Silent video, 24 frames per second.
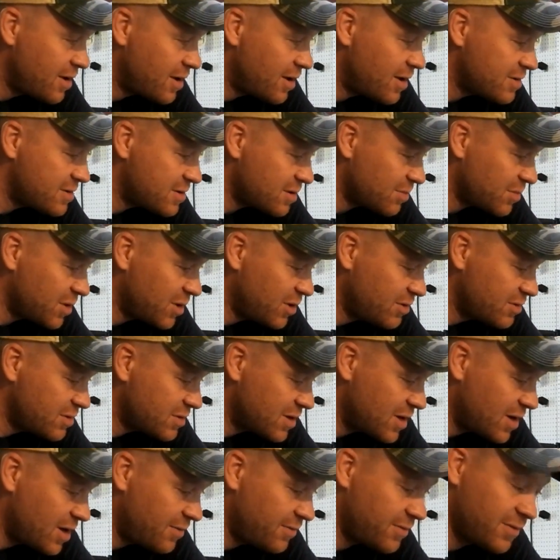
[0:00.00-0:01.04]
of some new
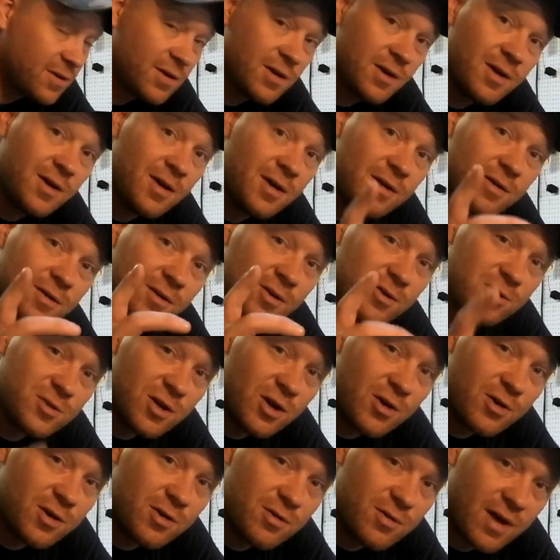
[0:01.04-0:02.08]
stuff to
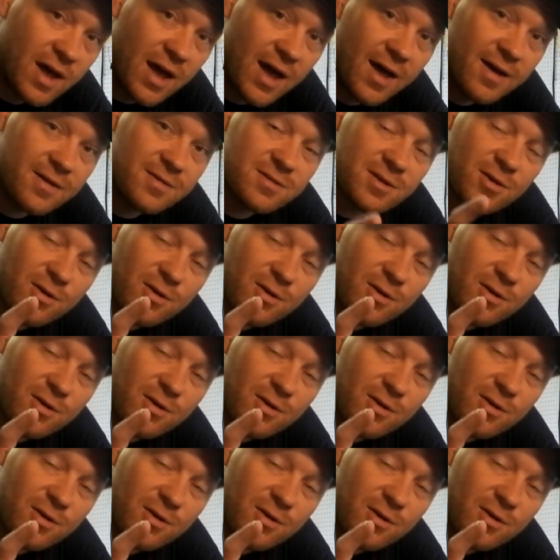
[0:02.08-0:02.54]
show you guys.